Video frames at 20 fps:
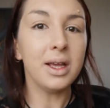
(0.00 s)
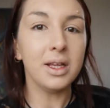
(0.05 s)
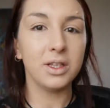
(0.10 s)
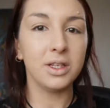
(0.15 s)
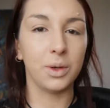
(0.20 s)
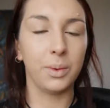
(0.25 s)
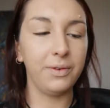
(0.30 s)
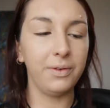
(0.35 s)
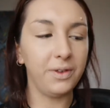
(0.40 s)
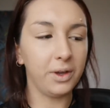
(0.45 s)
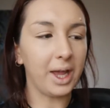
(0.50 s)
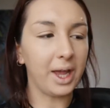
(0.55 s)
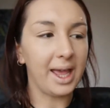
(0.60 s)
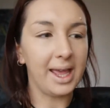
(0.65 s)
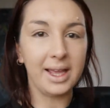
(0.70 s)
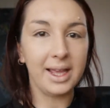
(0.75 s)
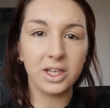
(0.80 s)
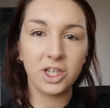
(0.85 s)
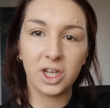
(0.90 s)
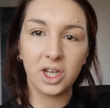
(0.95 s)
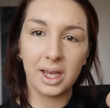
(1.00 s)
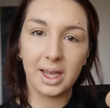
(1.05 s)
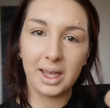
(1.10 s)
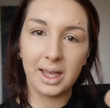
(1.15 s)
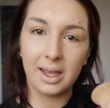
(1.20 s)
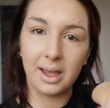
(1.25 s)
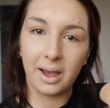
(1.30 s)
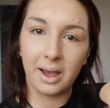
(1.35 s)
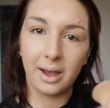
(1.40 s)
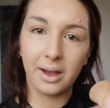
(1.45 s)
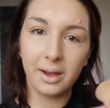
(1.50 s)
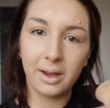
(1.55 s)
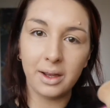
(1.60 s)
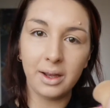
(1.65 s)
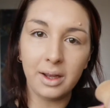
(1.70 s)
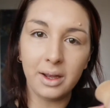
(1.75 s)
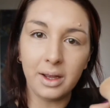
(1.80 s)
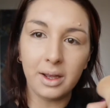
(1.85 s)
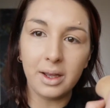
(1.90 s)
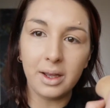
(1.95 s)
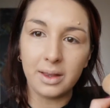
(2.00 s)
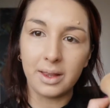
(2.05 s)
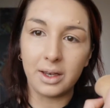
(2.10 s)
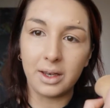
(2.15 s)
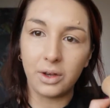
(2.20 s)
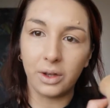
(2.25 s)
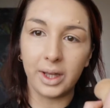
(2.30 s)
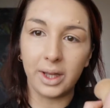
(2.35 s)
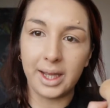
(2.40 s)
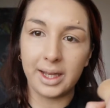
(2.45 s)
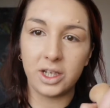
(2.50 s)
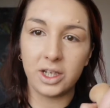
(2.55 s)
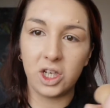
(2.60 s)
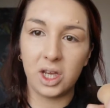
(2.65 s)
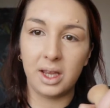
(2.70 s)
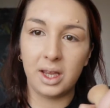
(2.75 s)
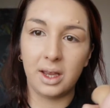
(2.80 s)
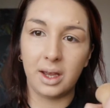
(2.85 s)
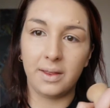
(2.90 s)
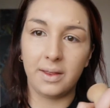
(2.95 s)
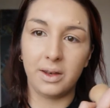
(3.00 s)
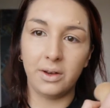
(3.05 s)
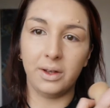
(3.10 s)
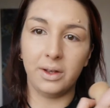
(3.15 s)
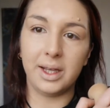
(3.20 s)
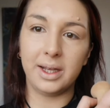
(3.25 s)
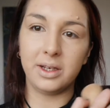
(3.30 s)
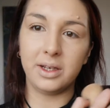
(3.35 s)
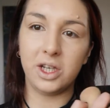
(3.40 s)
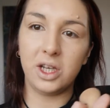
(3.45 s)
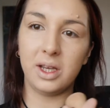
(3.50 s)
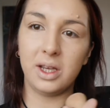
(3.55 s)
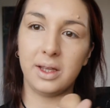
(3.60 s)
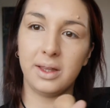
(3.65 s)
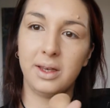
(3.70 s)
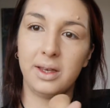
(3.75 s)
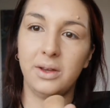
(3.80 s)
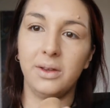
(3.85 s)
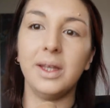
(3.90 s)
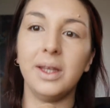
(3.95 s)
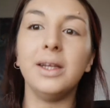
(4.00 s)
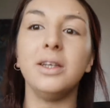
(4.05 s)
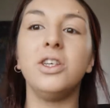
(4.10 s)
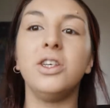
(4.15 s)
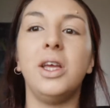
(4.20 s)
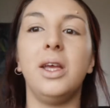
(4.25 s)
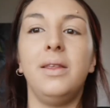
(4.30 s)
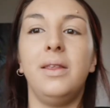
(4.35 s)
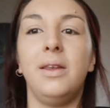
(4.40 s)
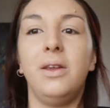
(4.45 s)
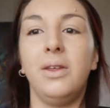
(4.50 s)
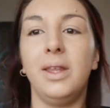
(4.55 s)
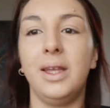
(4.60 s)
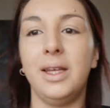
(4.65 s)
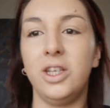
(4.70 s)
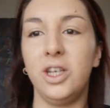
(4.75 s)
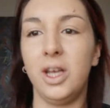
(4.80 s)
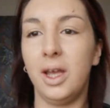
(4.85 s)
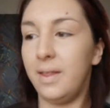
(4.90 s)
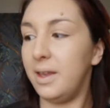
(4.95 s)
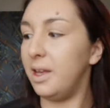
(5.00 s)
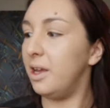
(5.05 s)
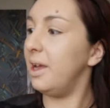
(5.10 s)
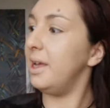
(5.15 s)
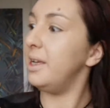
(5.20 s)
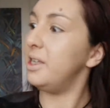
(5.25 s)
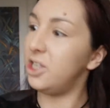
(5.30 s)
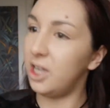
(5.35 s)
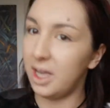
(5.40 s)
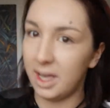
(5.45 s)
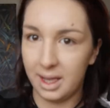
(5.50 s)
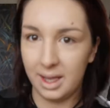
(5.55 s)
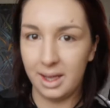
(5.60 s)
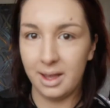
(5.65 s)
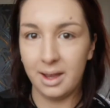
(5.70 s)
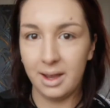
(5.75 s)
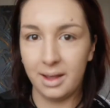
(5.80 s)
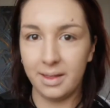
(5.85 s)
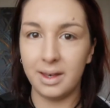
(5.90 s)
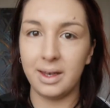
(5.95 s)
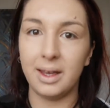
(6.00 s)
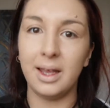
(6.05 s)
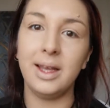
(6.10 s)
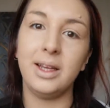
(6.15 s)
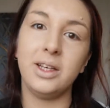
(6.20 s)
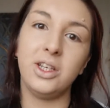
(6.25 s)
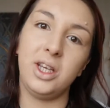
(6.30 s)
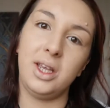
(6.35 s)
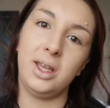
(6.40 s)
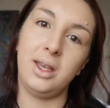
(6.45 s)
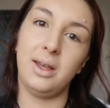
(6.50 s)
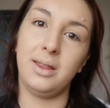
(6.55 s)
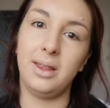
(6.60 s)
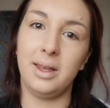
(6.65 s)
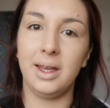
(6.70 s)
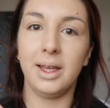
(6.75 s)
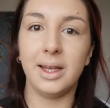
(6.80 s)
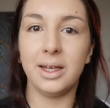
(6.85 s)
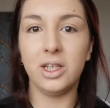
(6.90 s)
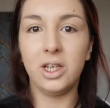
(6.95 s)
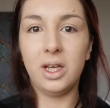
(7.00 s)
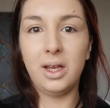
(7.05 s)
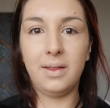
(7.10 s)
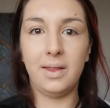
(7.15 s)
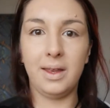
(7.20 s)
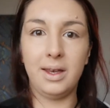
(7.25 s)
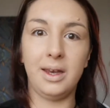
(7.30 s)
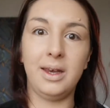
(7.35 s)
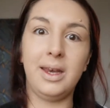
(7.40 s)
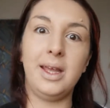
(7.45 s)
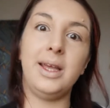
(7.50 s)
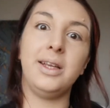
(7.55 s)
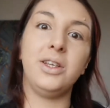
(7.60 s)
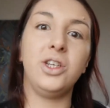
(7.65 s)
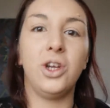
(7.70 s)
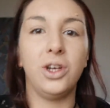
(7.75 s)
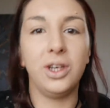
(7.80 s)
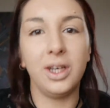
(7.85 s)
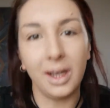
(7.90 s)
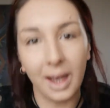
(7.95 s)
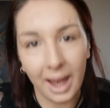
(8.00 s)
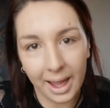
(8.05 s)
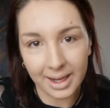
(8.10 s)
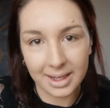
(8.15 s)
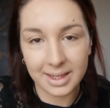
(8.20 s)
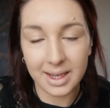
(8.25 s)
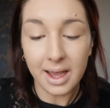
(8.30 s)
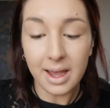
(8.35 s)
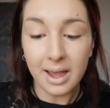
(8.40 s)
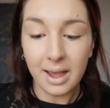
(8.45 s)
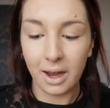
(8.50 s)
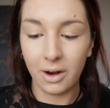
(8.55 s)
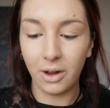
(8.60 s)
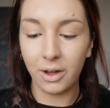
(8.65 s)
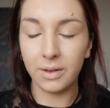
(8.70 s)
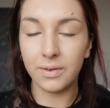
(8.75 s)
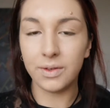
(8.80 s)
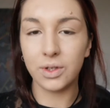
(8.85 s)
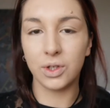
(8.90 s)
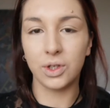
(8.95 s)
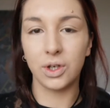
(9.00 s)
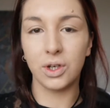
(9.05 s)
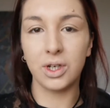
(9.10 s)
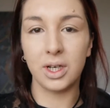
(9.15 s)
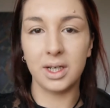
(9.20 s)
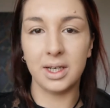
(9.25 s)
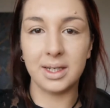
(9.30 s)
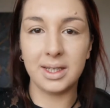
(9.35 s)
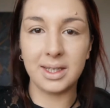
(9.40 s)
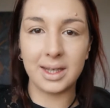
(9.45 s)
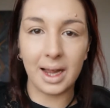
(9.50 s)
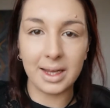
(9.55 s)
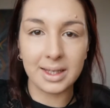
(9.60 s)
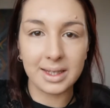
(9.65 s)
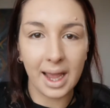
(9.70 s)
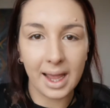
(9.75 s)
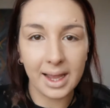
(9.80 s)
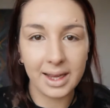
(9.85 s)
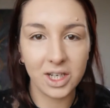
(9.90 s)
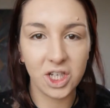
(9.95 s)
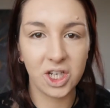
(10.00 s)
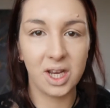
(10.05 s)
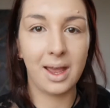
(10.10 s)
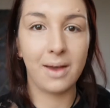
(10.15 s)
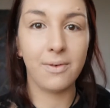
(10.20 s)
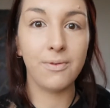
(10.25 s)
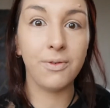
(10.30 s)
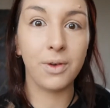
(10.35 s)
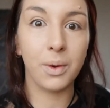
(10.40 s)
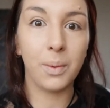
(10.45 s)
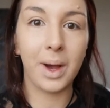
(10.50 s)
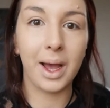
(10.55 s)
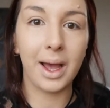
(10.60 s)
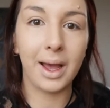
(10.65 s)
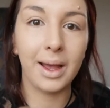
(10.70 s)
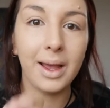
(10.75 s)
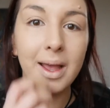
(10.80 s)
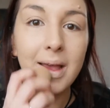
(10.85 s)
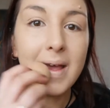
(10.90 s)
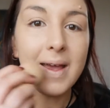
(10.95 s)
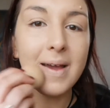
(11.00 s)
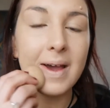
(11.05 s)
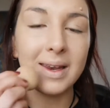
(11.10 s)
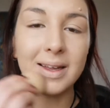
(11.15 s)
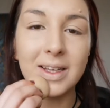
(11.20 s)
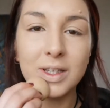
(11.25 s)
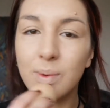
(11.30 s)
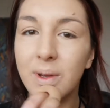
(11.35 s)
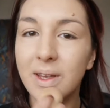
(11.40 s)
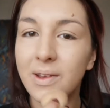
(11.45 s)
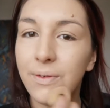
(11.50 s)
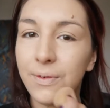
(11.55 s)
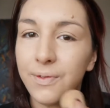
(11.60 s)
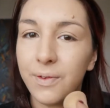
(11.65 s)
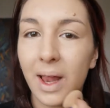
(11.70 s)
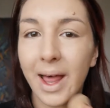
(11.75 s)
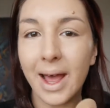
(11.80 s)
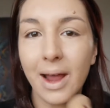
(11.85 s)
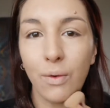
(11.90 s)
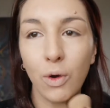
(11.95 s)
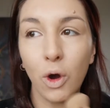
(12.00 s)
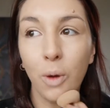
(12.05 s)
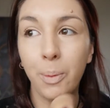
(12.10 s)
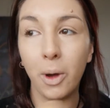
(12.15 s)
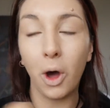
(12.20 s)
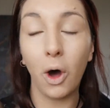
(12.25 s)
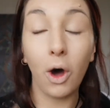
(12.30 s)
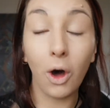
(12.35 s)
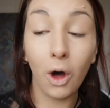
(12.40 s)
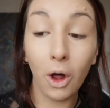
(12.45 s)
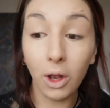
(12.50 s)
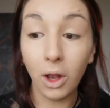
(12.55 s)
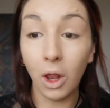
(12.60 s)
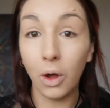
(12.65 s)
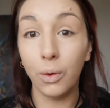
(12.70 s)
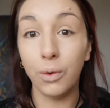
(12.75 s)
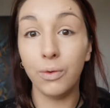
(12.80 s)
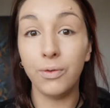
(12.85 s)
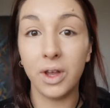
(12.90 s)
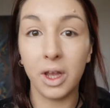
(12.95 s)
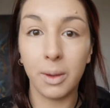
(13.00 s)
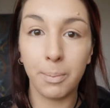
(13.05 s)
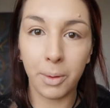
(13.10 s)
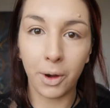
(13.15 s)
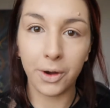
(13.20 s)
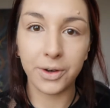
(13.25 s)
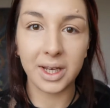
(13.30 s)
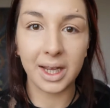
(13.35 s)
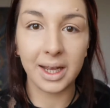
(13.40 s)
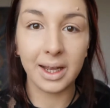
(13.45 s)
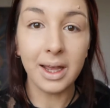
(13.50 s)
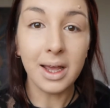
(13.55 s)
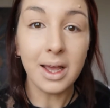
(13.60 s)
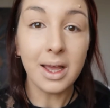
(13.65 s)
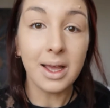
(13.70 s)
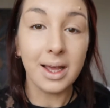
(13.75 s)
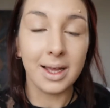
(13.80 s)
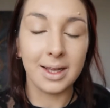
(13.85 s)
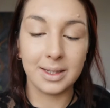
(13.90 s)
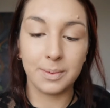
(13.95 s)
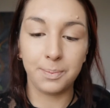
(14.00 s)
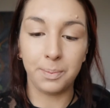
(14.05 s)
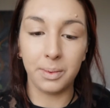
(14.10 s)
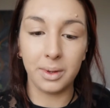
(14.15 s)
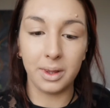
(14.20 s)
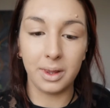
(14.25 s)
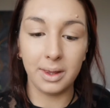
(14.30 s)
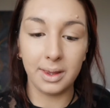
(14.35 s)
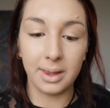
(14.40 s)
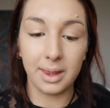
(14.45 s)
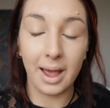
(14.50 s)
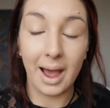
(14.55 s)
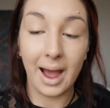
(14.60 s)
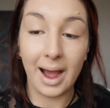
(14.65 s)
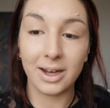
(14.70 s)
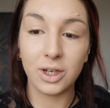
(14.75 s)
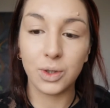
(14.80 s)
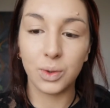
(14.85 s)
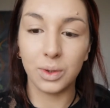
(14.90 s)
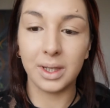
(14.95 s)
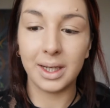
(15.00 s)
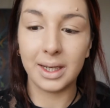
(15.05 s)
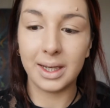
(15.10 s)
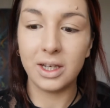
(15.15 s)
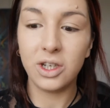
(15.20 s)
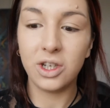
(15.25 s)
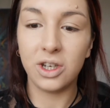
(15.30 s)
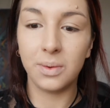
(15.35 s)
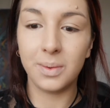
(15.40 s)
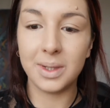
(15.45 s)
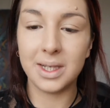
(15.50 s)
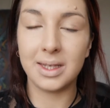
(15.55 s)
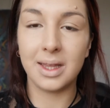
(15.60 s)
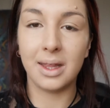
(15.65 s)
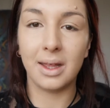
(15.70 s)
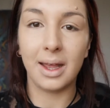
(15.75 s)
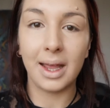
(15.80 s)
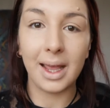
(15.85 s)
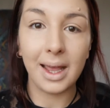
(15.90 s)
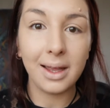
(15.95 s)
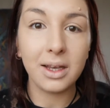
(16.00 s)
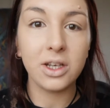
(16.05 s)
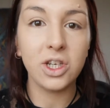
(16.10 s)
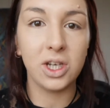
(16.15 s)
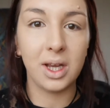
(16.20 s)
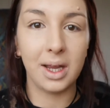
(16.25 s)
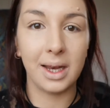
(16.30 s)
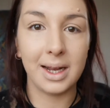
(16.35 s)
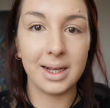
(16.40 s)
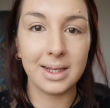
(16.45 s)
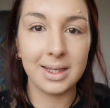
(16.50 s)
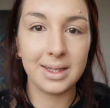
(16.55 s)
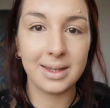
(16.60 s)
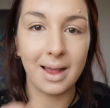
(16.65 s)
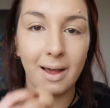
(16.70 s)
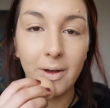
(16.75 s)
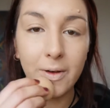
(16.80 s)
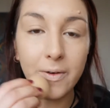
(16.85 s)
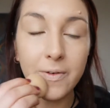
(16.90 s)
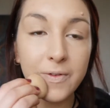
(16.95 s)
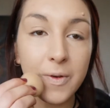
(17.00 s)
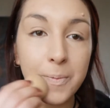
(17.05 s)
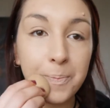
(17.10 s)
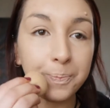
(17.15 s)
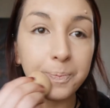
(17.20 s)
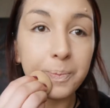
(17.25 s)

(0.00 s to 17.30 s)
So if you get itchy here, then you'll itch here, then you'll itch here, then you'll itch here, then you'll itch here, then you itchy here, then you itch here, then you itch here, then you itch on your legs, and all of a sudden you start to get itchy everywhere, and that's when you flare up all over your body. Is the actual issue is the itching itself.